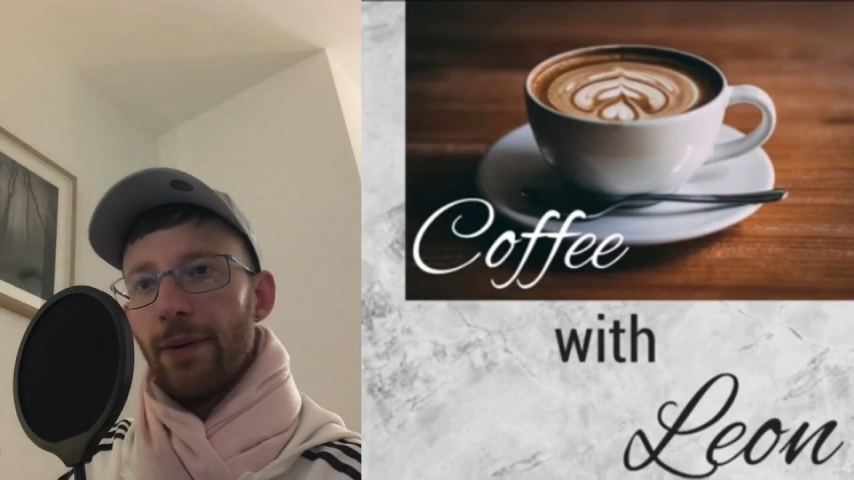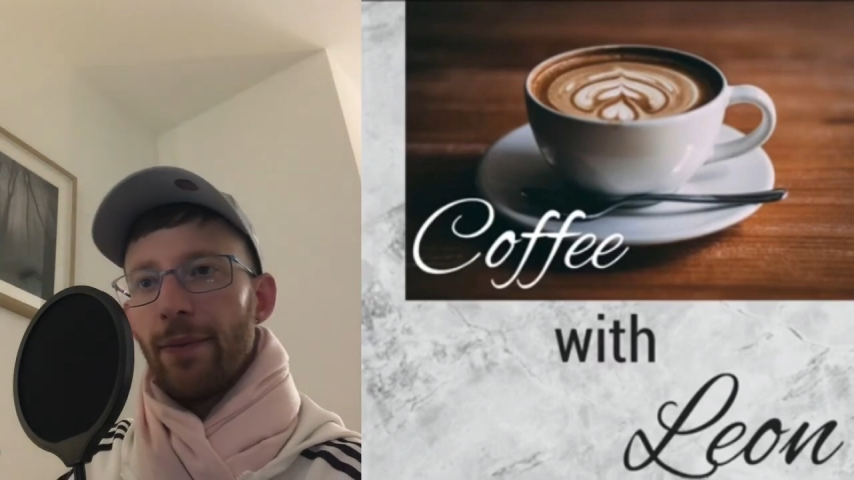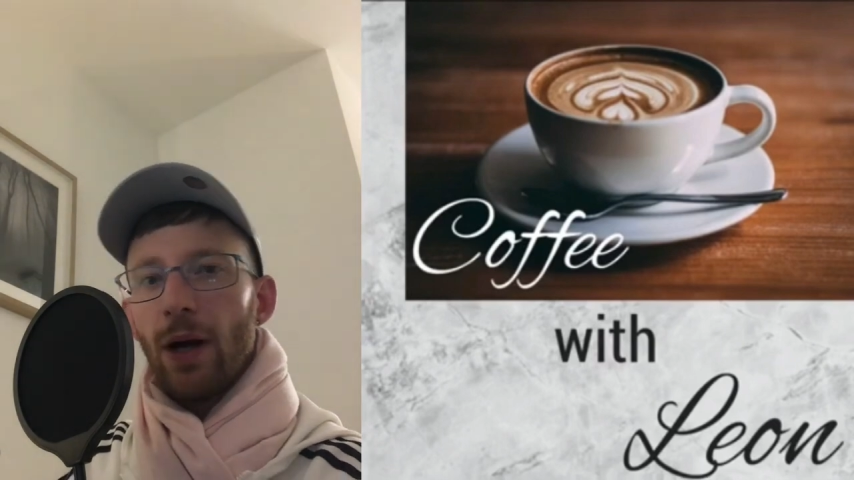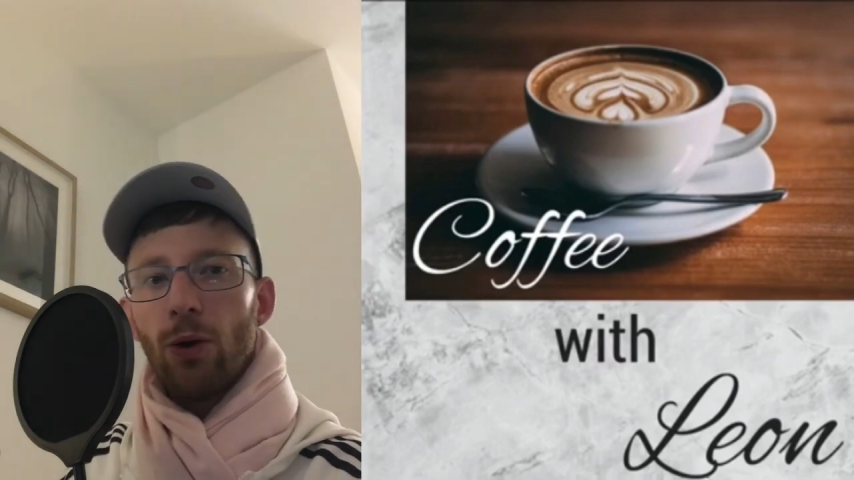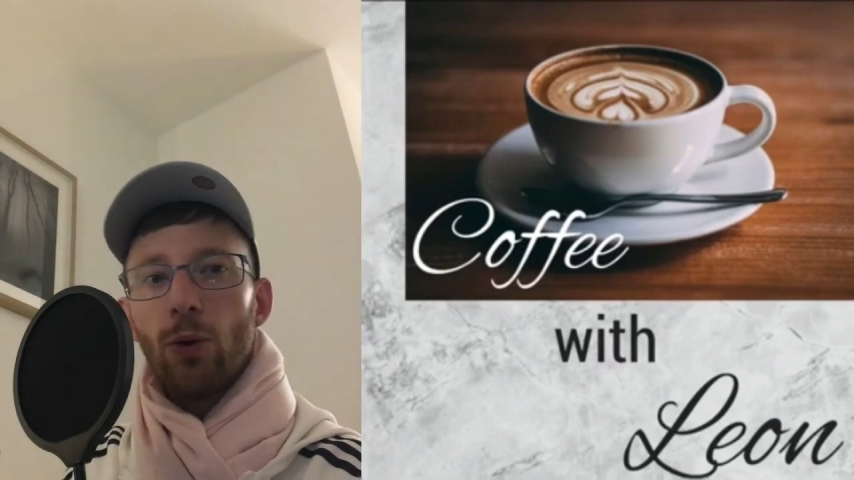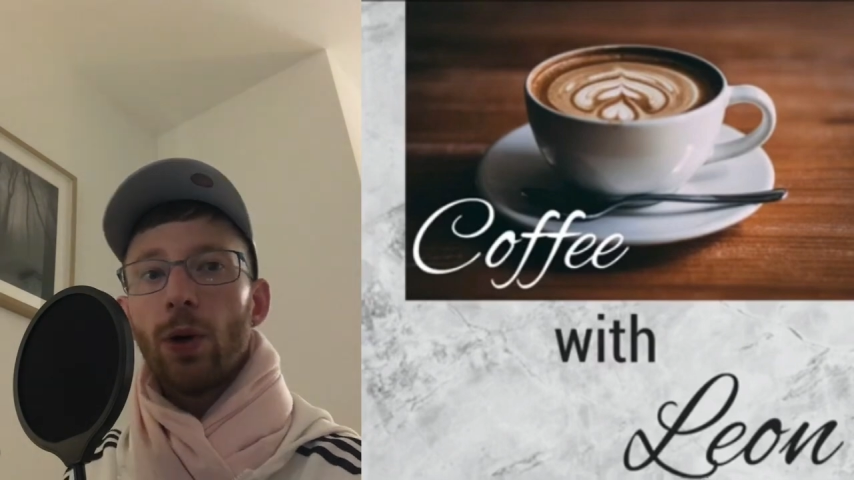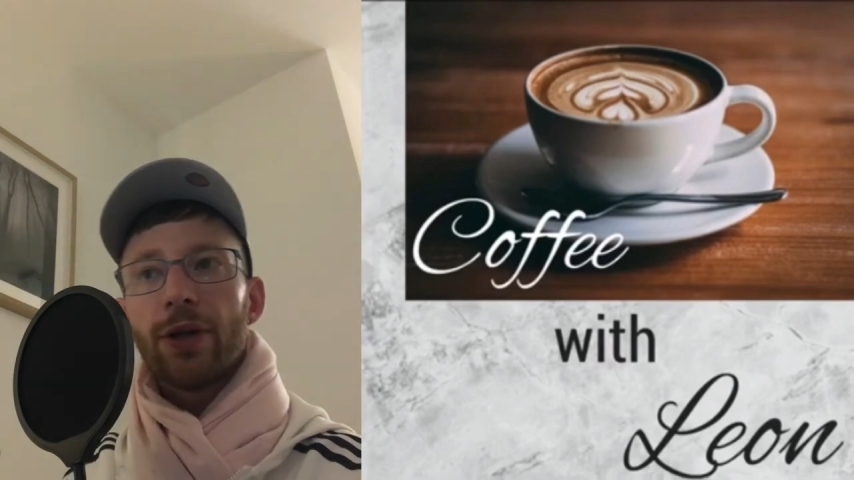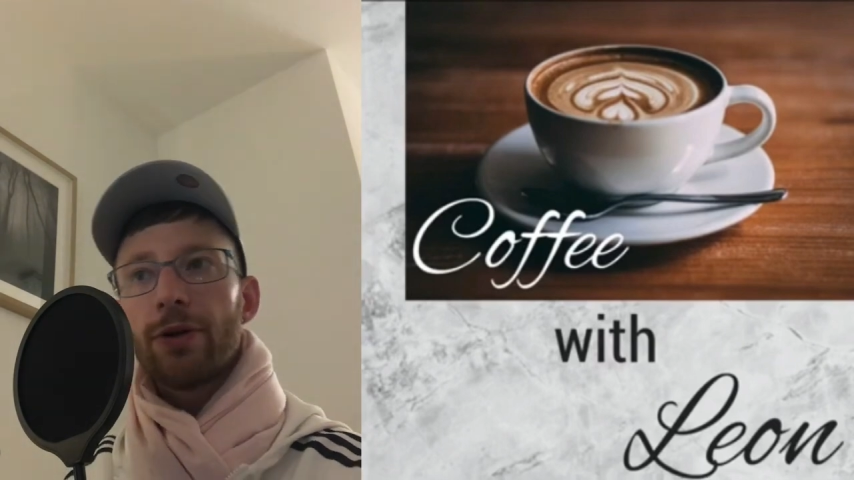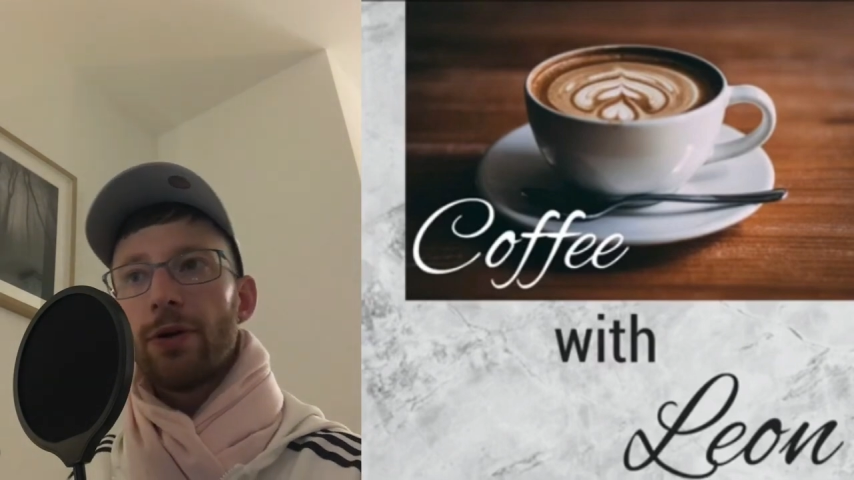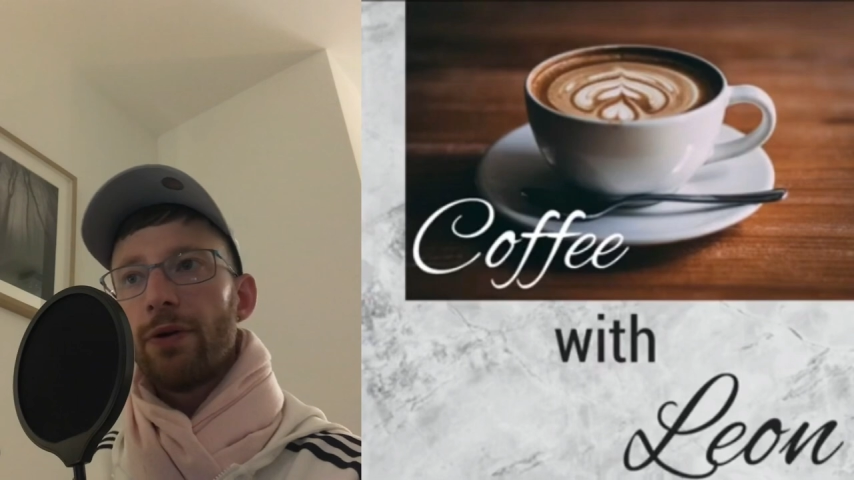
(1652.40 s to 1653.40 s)
whole
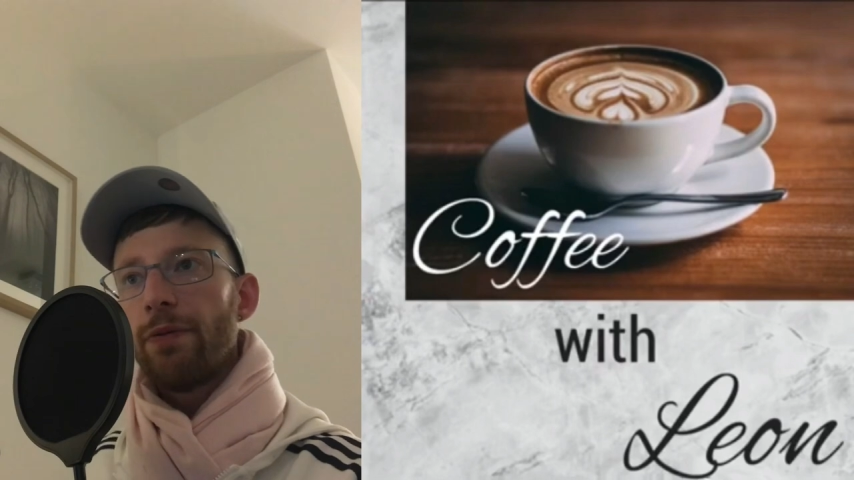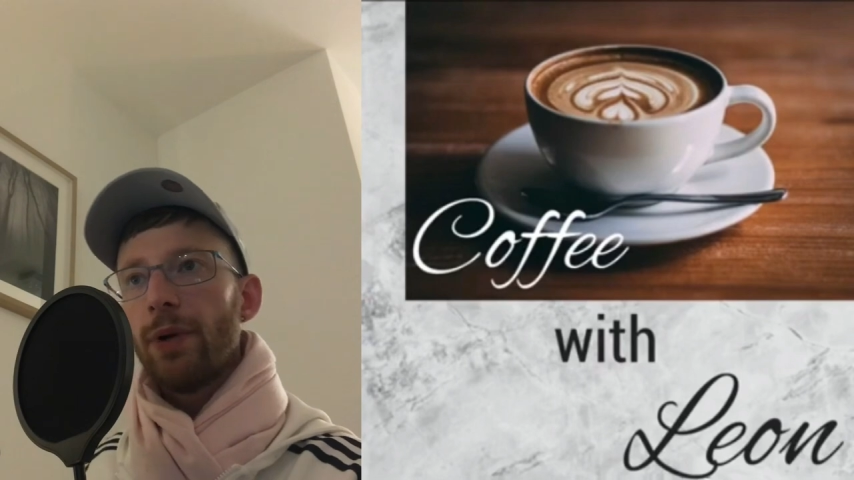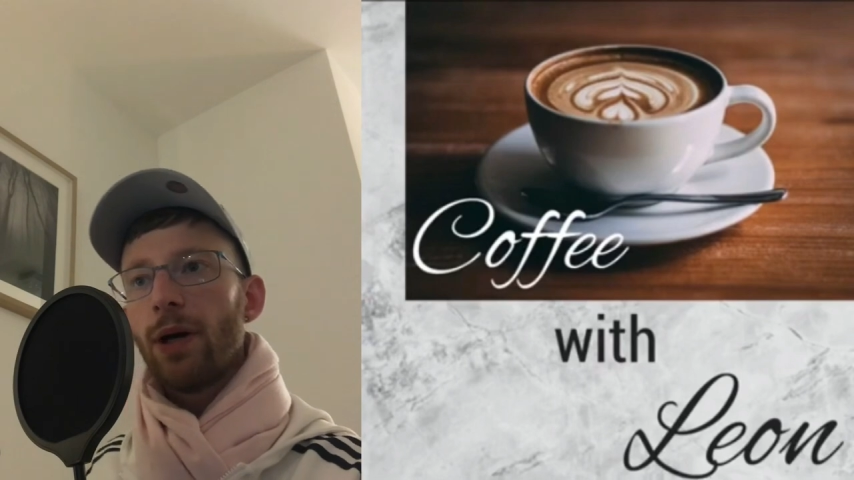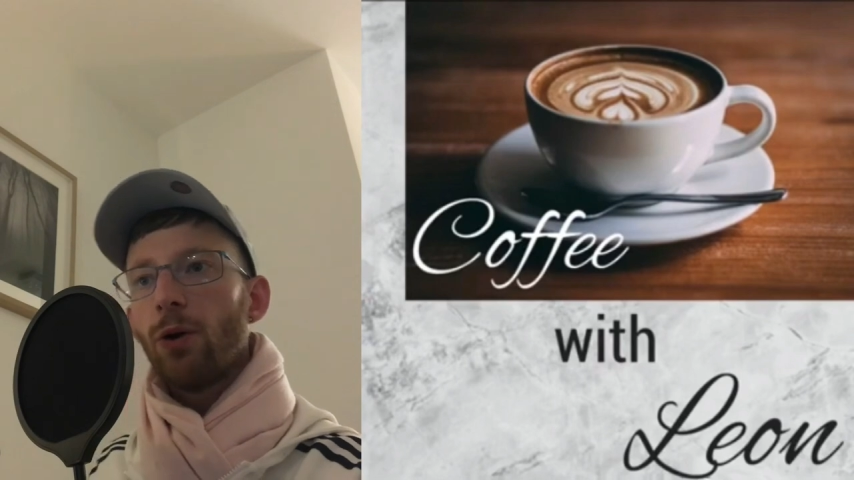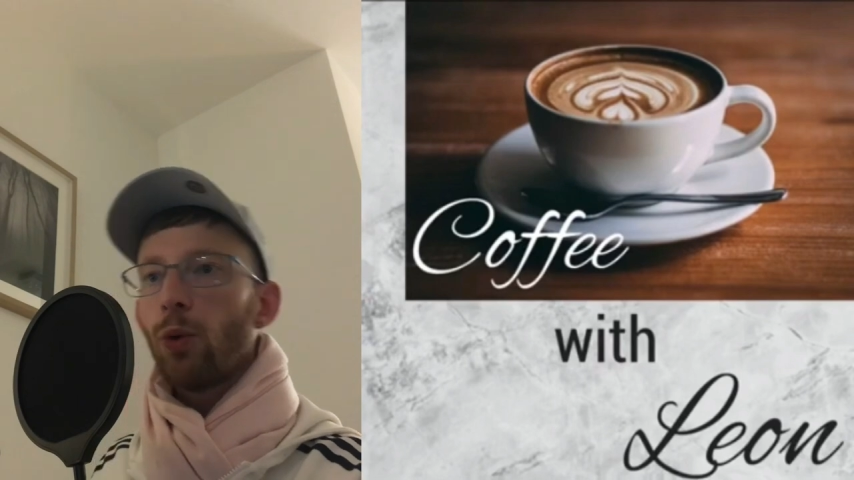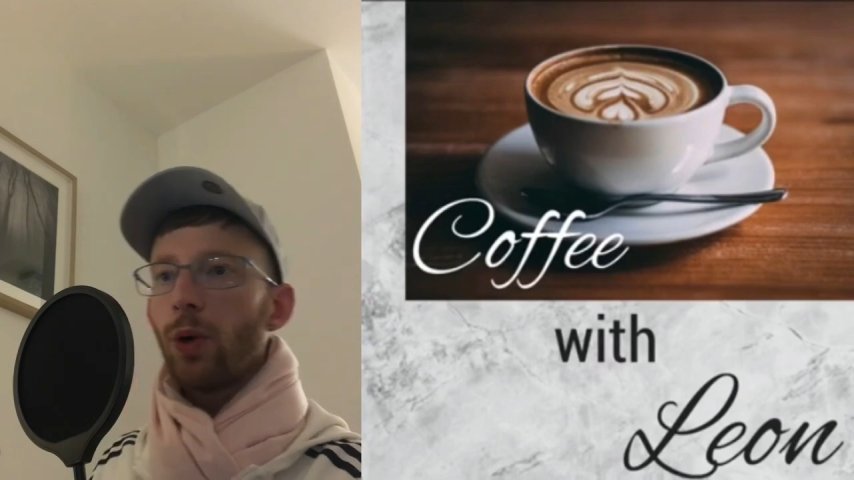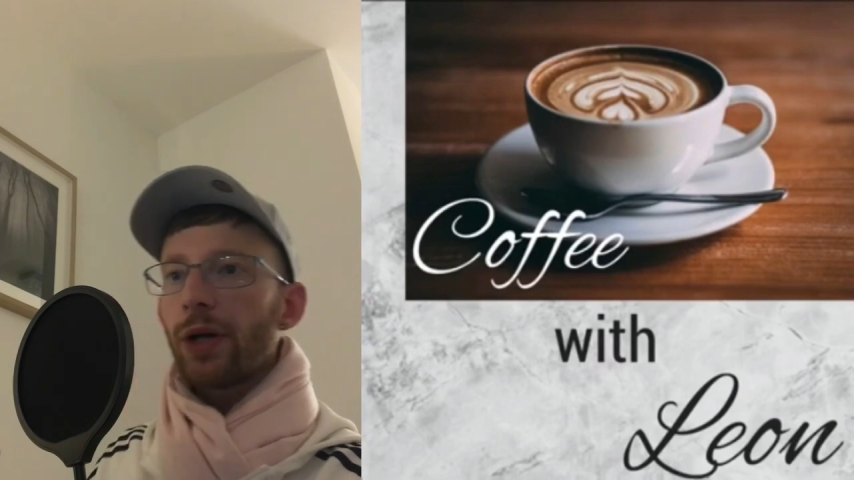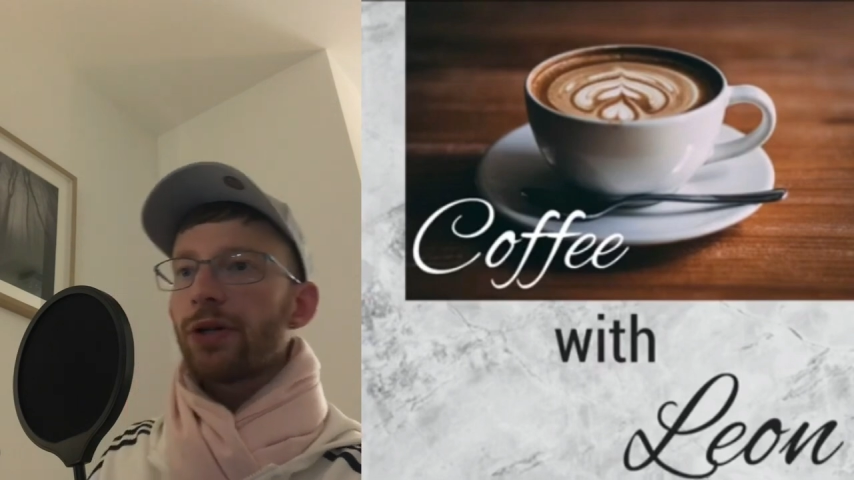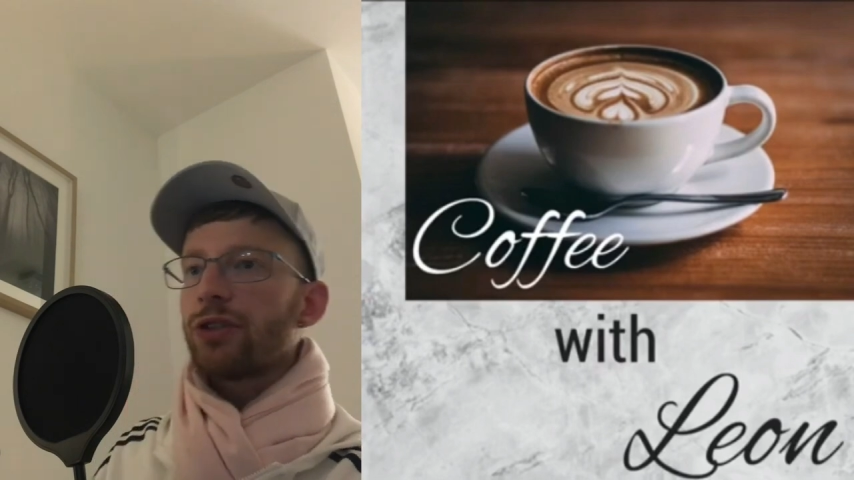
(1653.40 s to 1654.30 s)
other